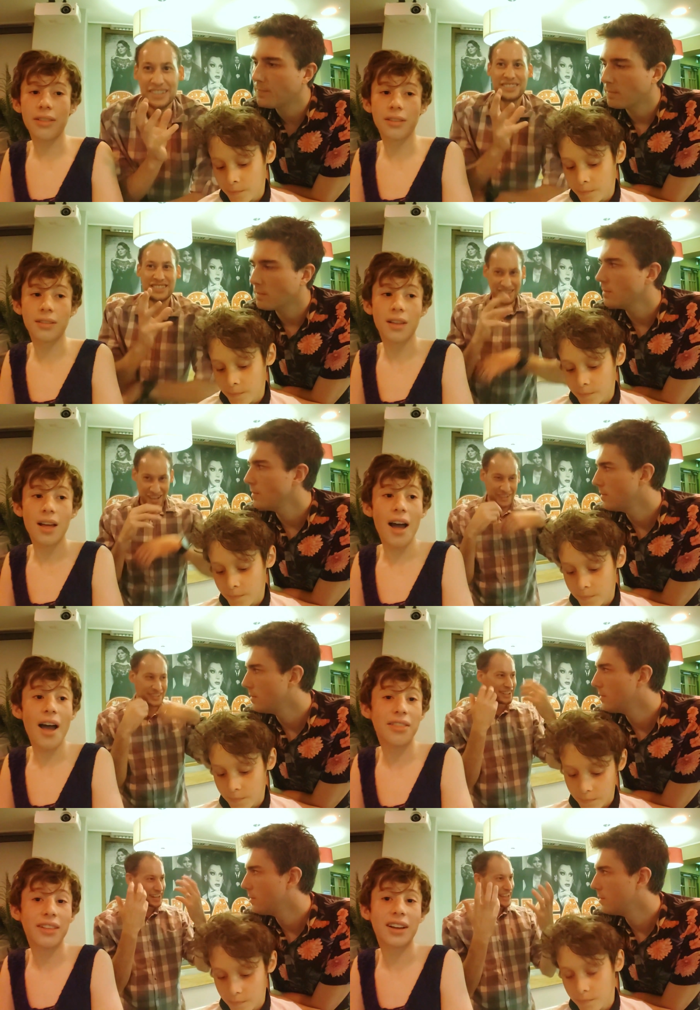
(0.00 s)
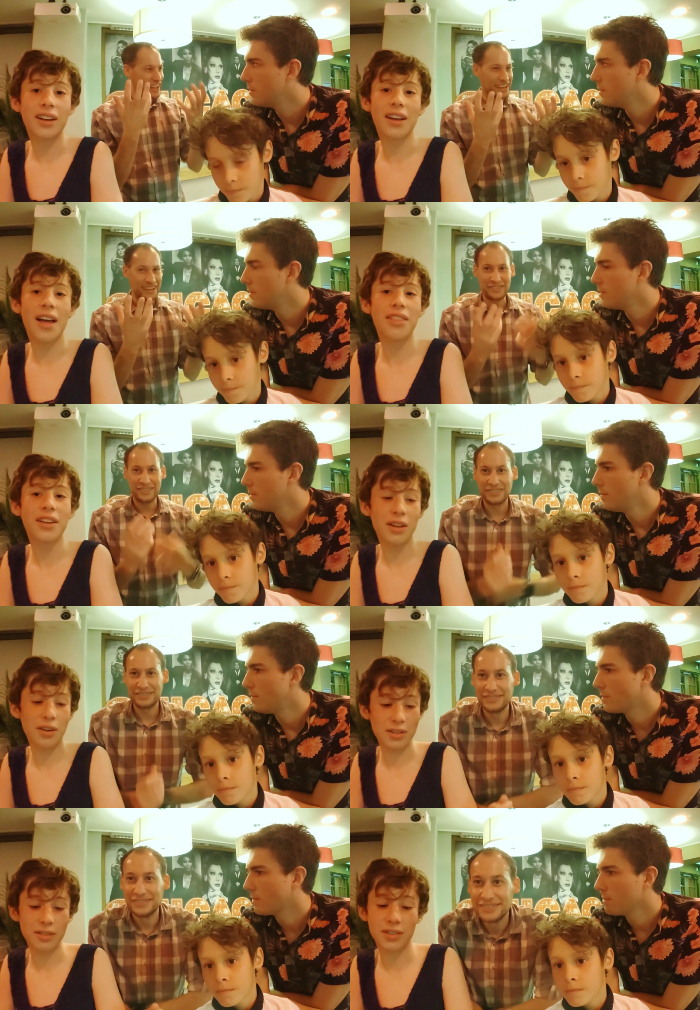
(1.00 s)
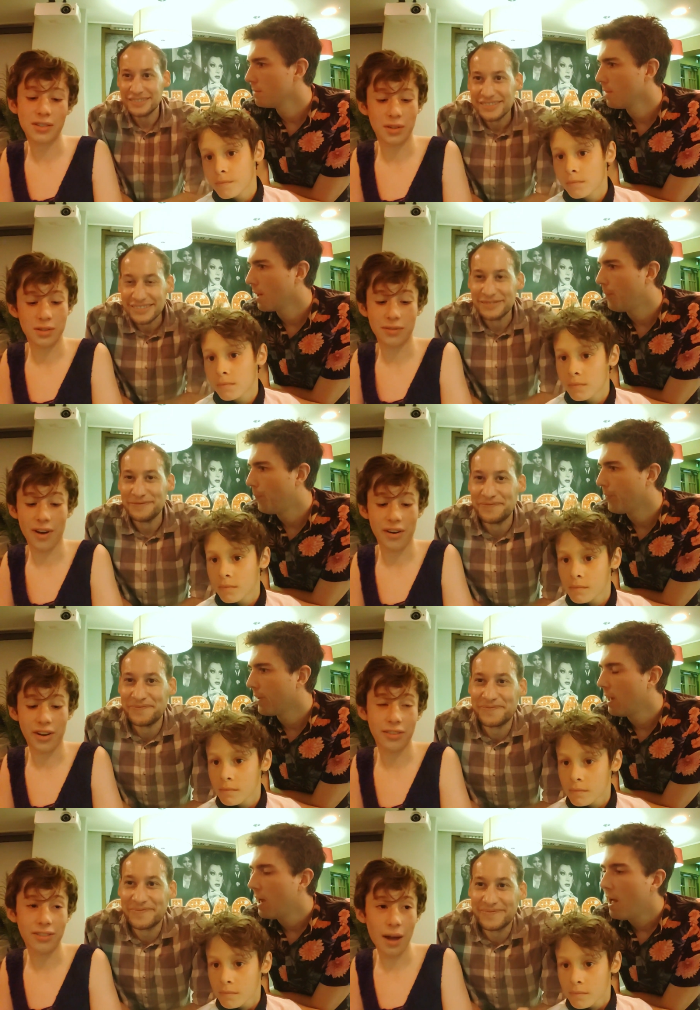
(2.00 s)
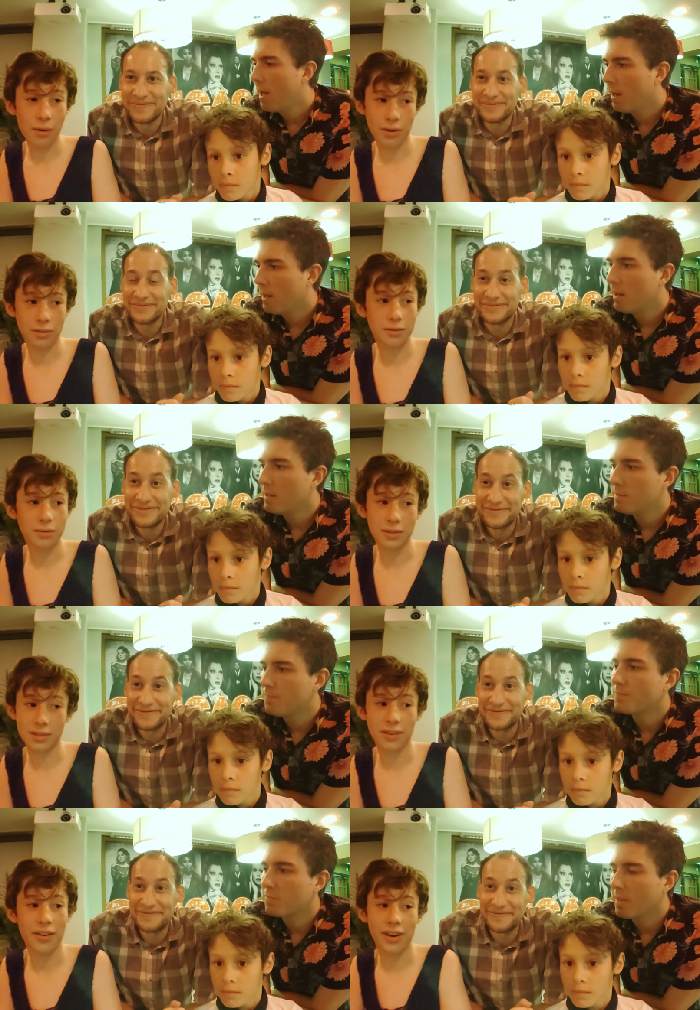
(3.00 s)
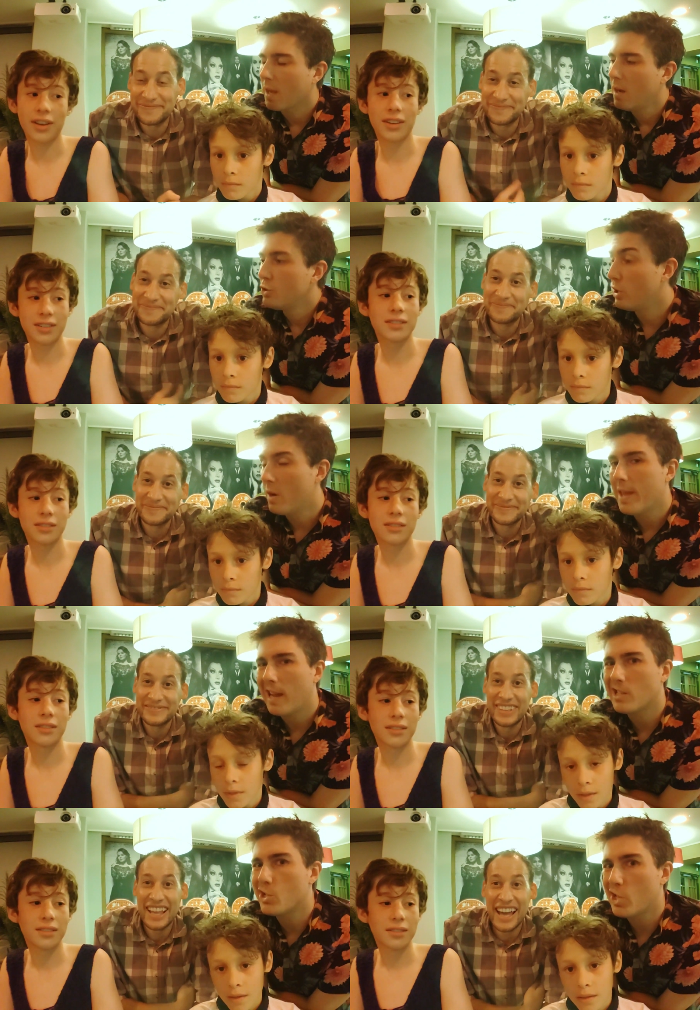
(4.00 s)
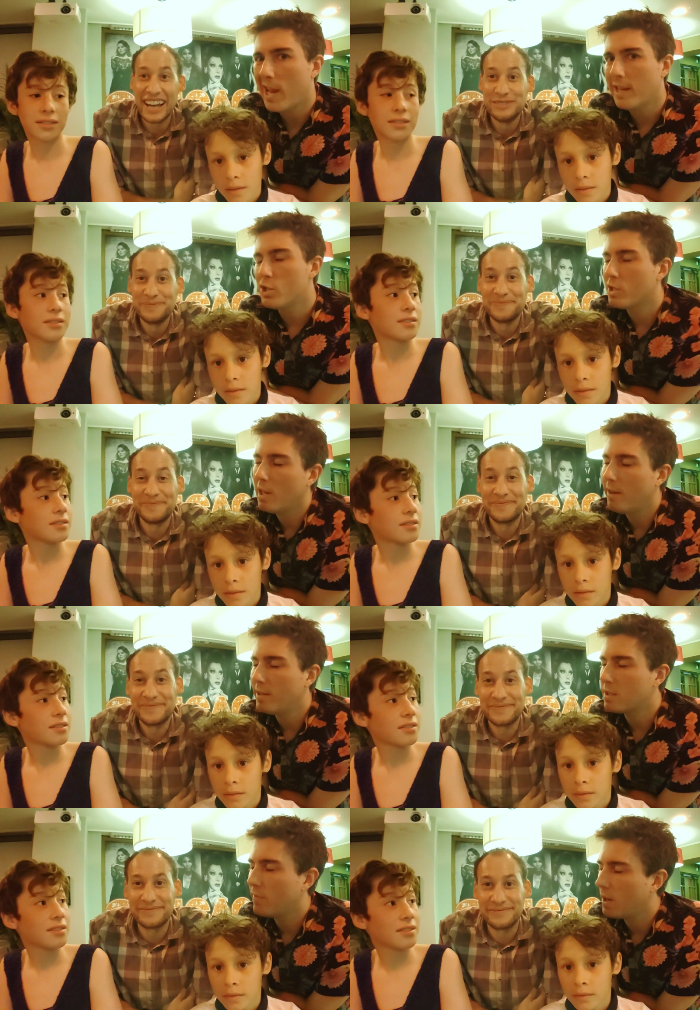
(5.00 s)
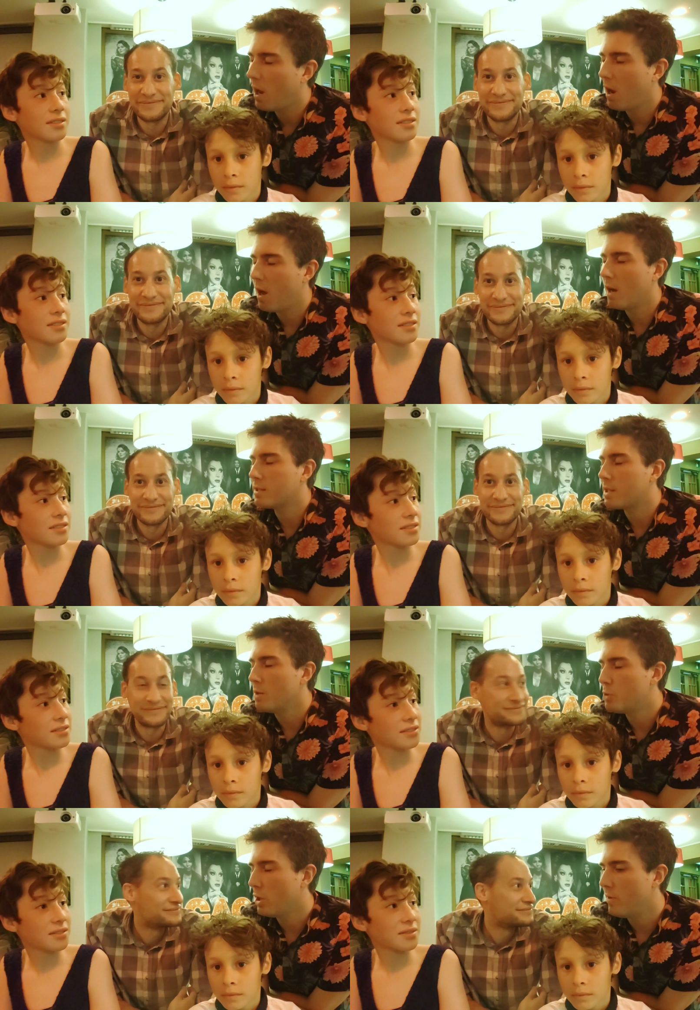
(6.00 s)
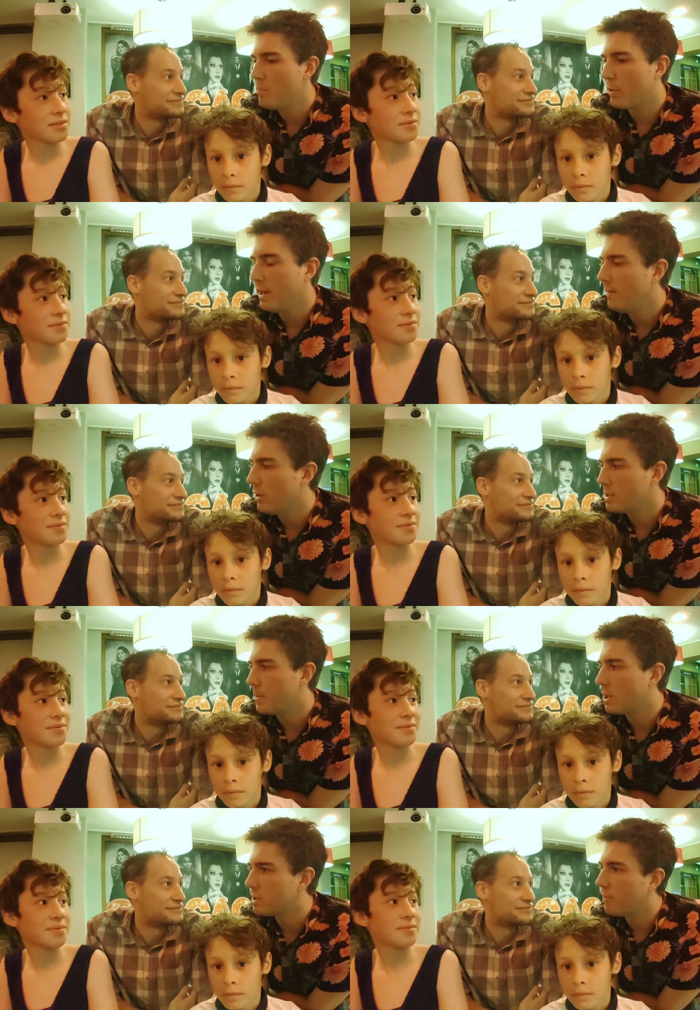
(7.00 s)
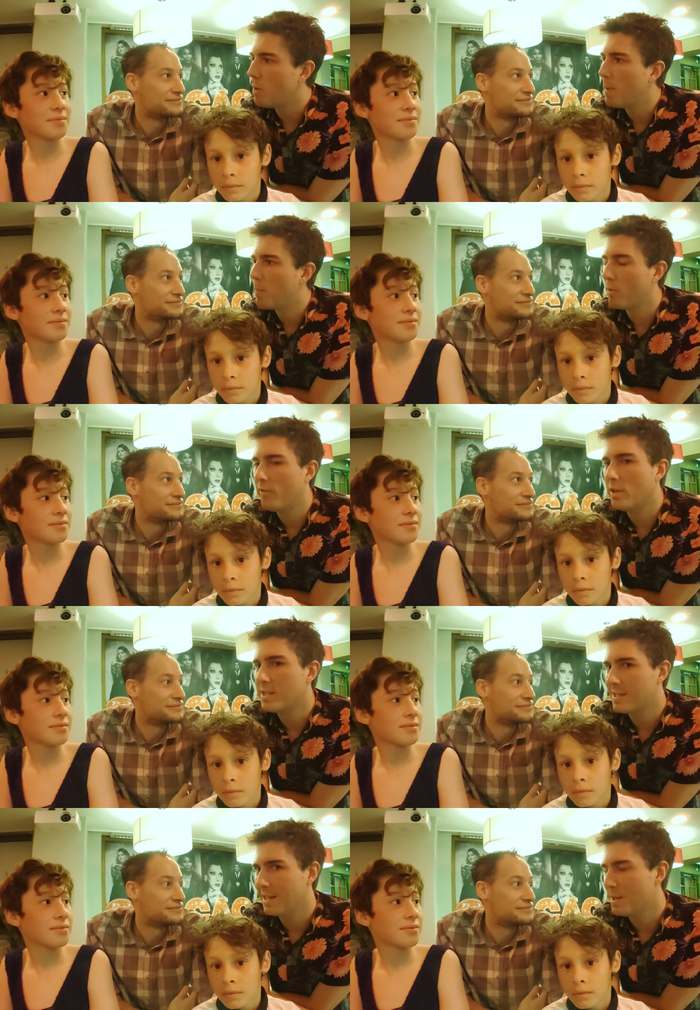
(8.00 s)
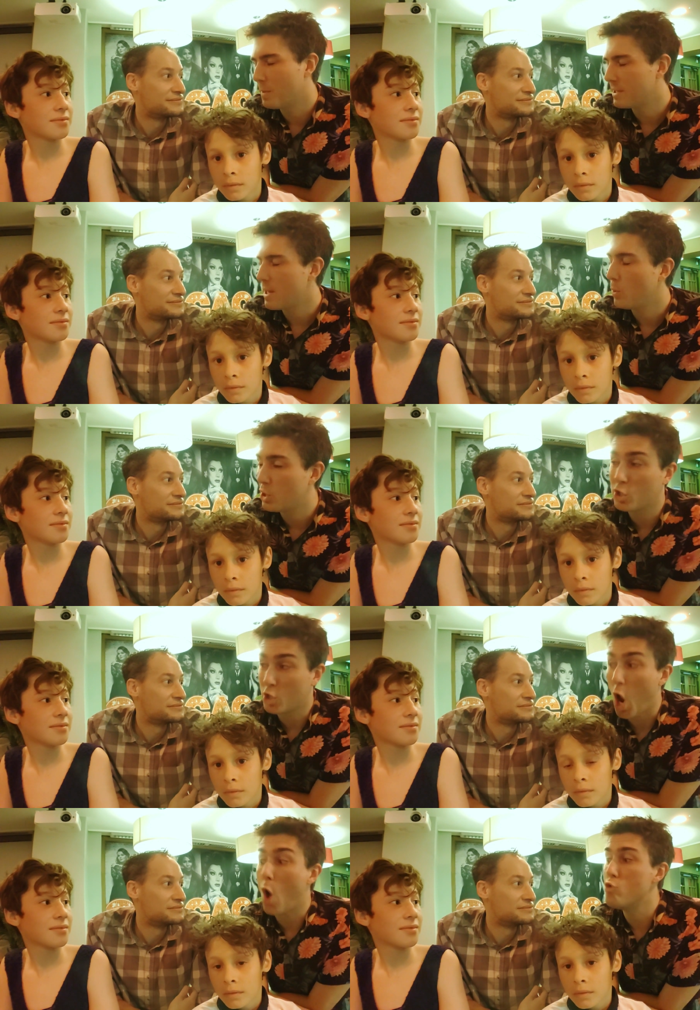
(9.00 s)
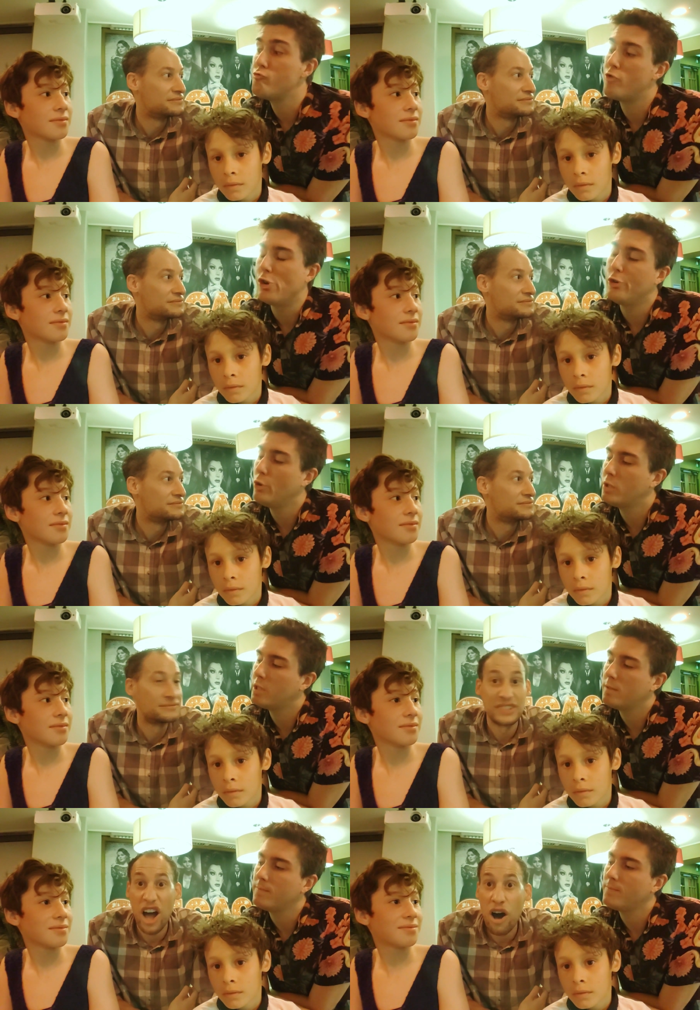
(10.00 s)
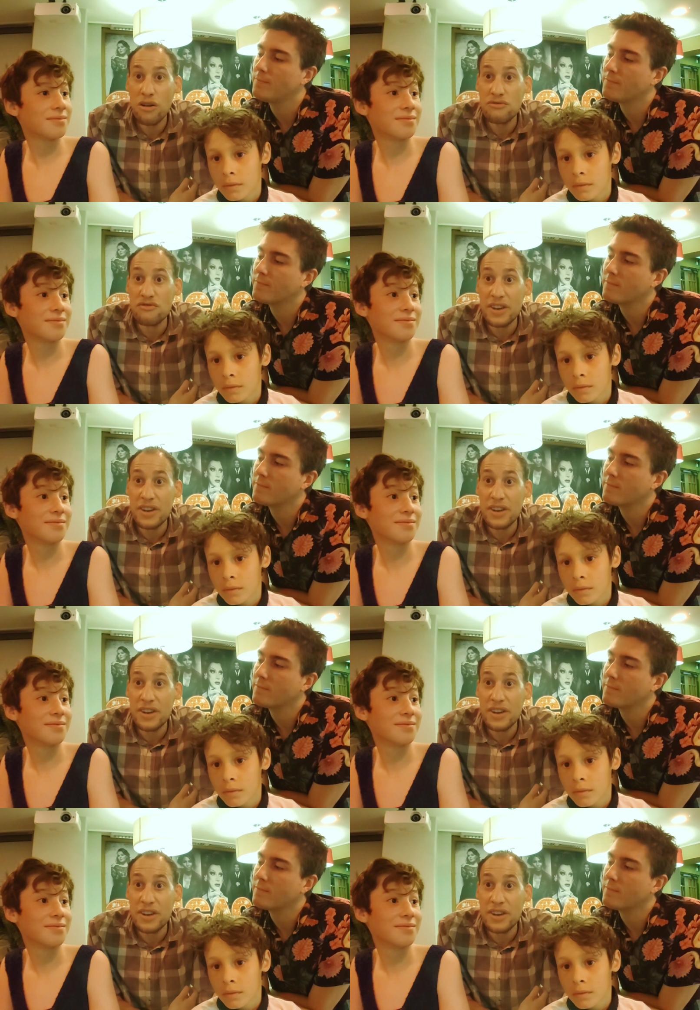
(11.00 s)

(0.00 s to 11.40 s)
Speaker 1: Just suddenly think, me. I think a lot of the songs were very good. That one was very good. Do you know they had to yeah. change
Speaker 2: the lyrics for class and during previews because few people refused to sing them because they were so rude. Oh,